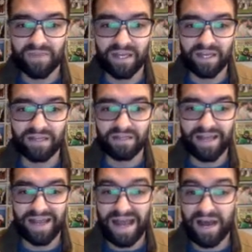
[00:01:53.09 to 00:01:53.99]

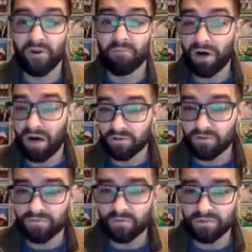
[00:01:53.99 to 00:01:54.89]
and how to model
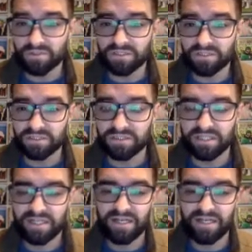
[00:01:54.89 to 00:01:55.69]
forces